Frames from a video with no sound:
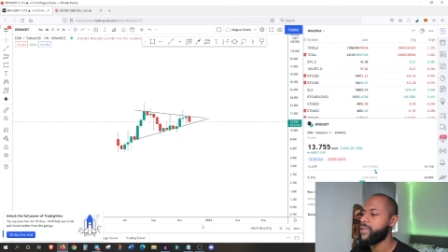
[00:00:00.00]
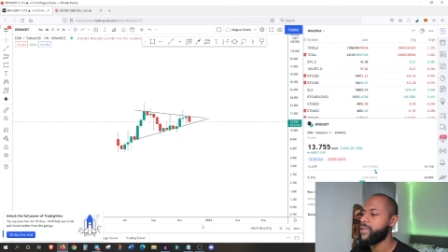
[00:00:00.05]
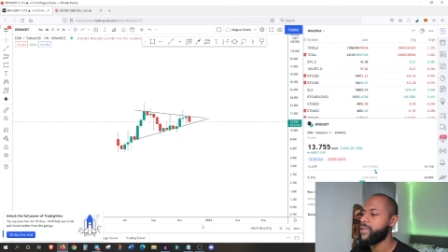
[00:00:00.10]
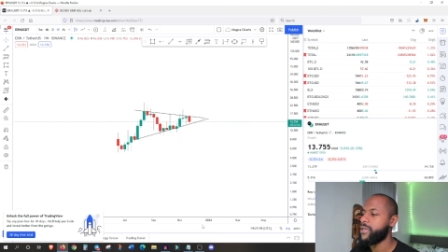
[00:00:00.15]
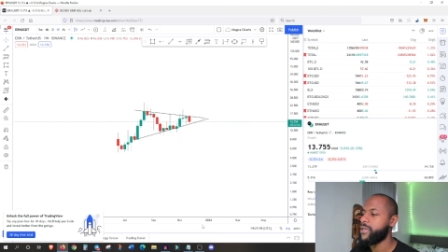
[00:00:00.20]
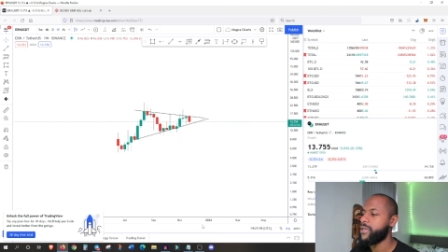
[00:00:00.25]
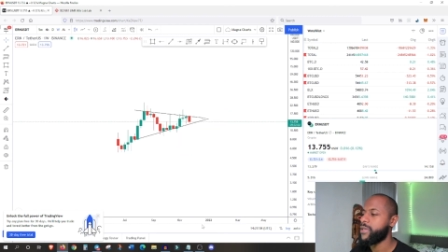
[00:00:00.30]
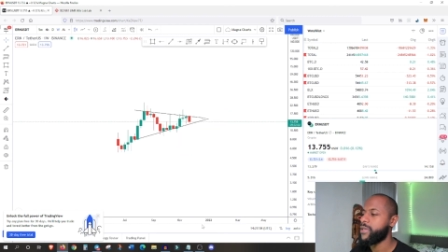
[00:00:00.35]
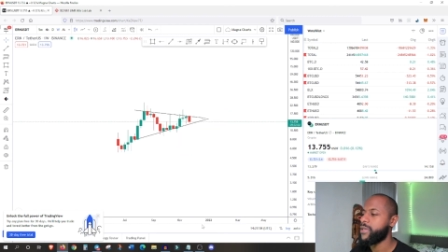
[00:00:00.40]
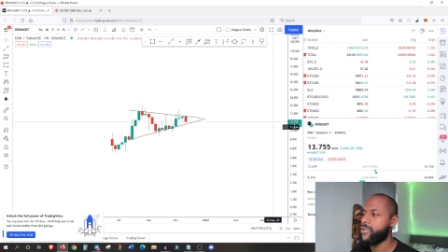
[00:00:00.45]

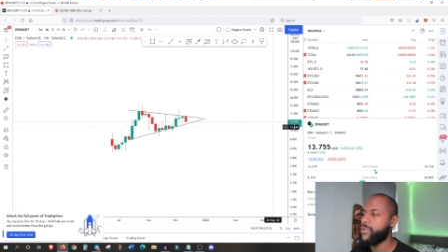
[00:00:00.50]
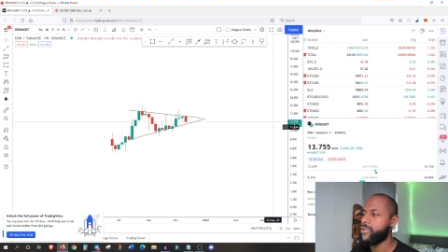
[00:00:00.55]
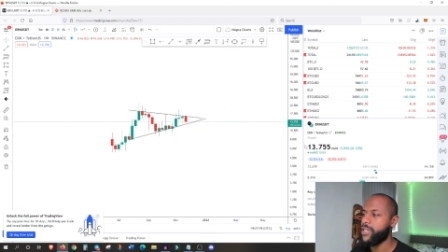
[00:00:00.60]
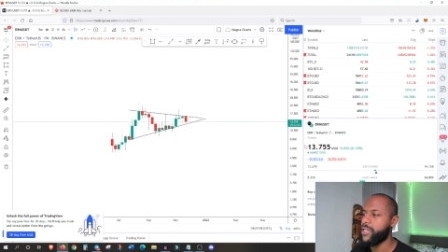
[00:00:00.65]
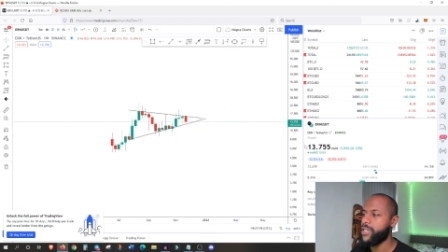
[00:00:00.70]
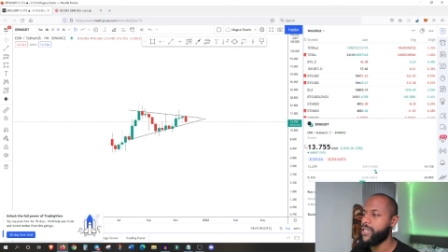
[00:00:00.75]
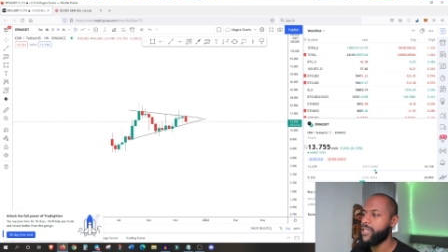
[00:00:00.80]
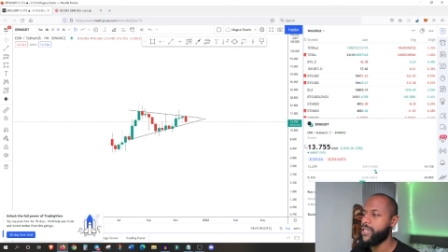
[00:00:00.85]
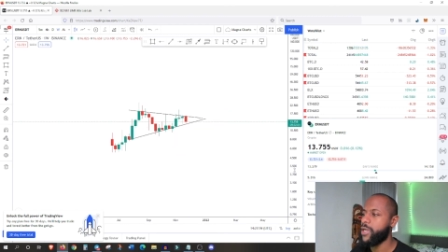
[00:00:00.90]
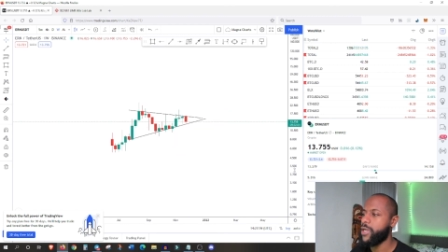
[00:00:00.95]
So that's all
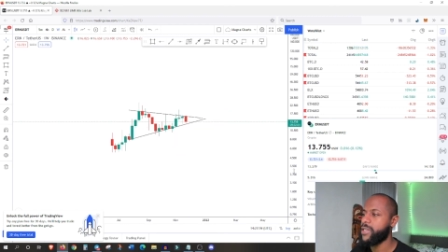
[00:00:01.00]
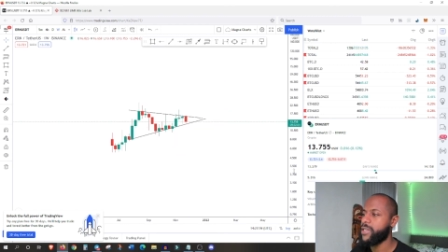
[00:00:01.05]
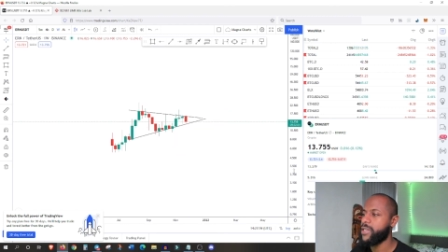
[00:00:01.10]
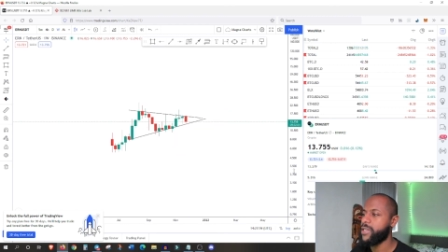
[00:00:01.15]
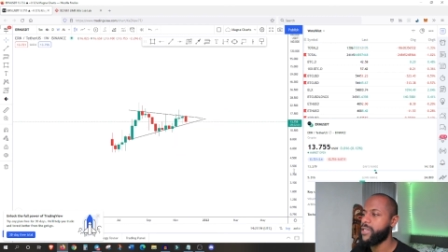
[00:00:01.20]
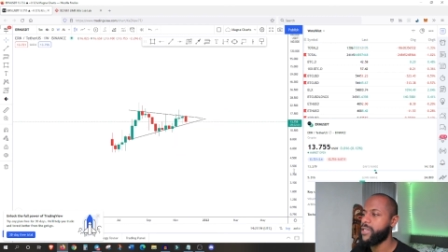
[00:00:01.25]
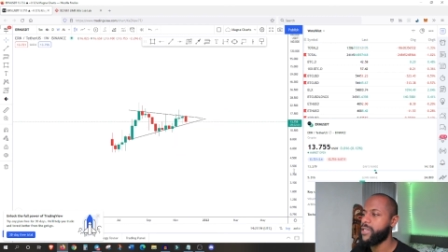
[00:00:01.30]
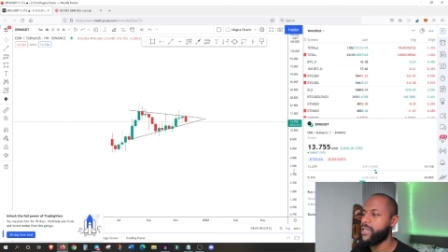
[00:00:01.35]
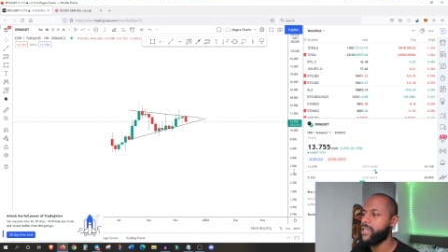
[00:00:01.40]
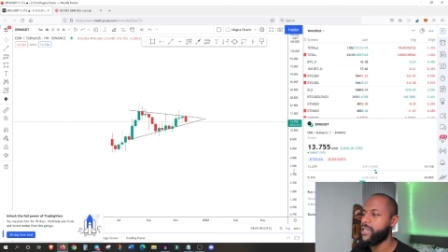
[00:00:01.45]
I can
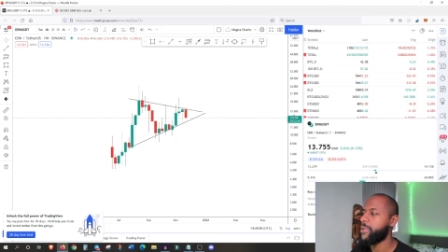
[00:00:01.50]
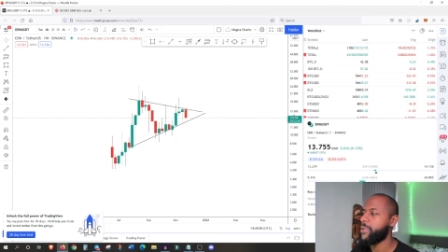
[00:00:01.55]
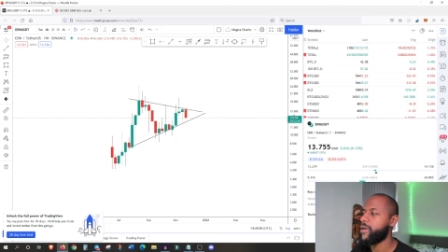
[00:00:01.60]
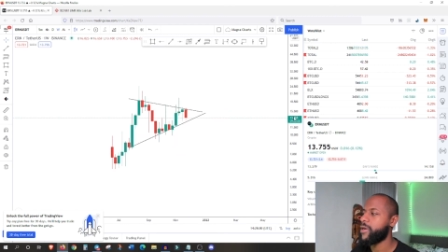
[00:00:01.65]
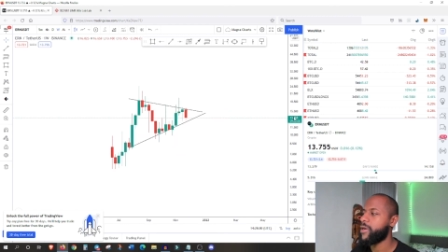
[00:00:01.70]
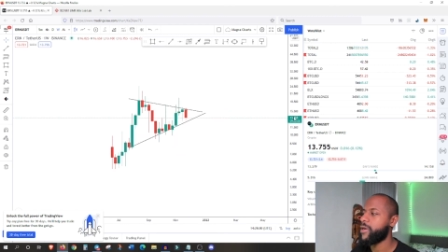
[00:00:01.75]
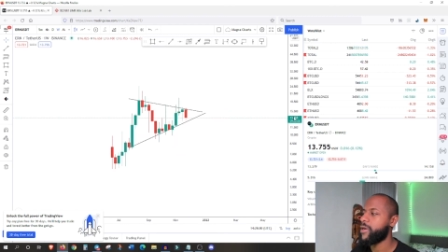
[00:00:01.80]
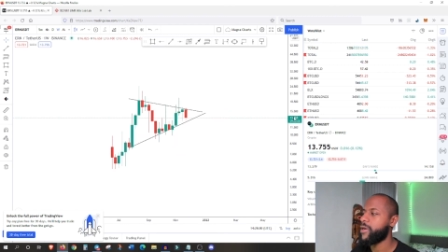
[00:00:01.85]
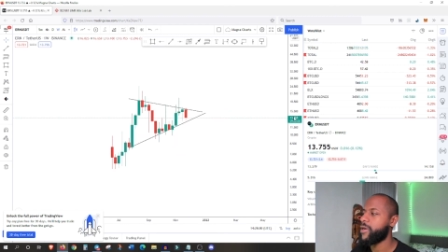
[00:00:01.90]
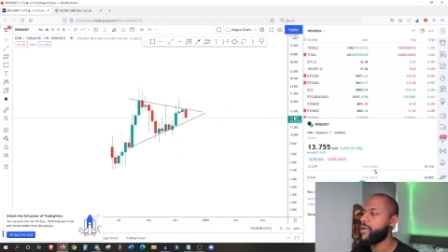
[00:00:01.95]
say
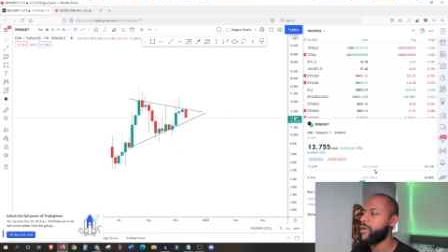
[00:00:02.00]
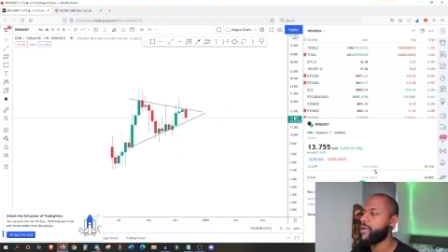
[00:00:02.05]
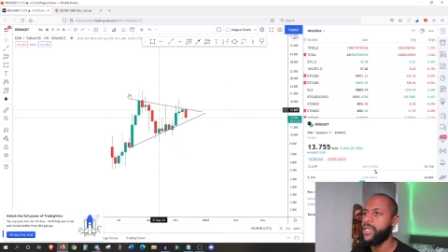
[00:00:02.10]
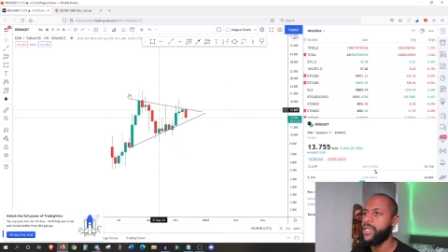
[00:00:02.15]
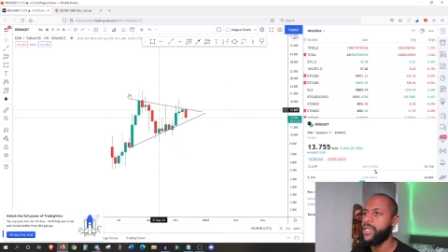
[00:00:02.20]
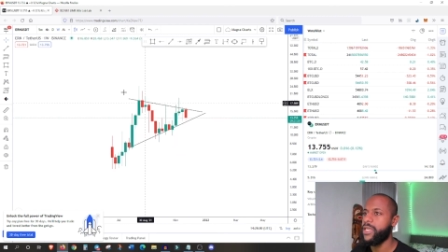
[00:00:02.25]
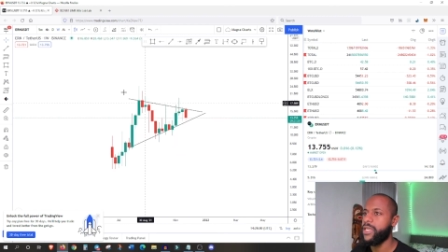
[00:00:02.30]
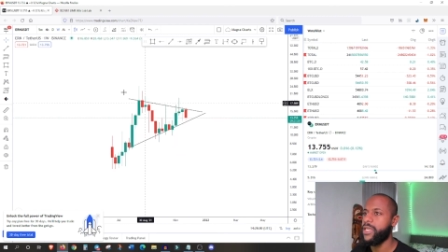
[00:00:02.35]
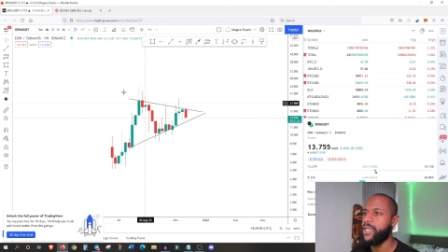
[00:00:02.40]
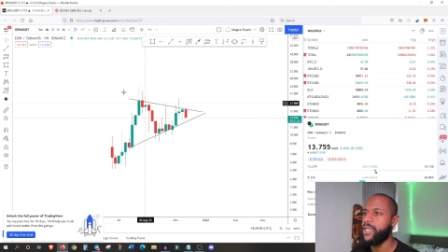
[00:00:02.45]
about
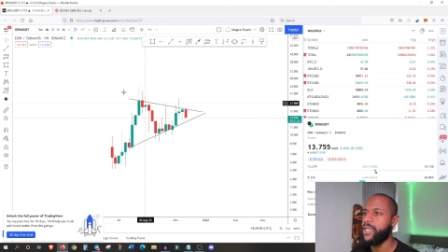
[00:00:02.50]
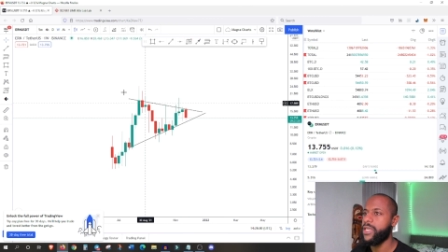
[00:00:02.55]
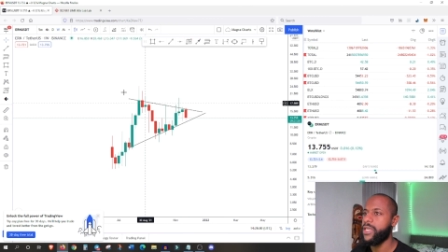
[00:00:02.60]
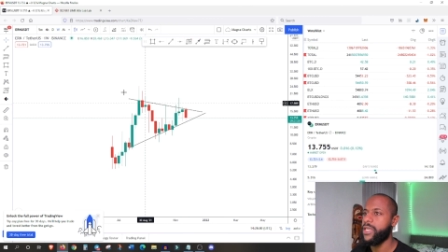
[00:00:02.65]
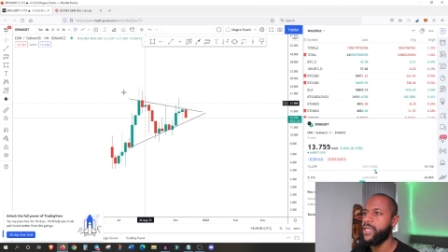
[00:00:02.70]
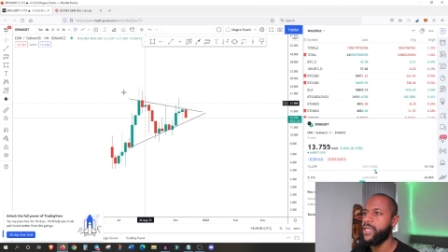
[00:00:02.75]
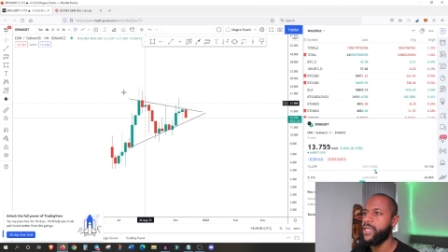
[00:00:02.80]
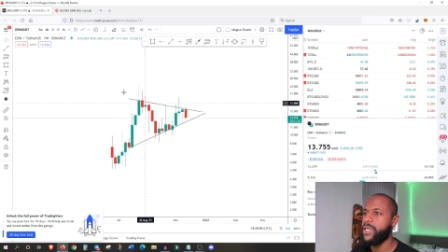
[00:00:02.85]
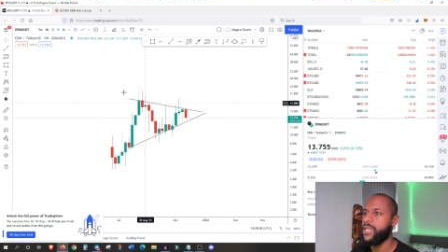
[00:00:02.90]
ERN.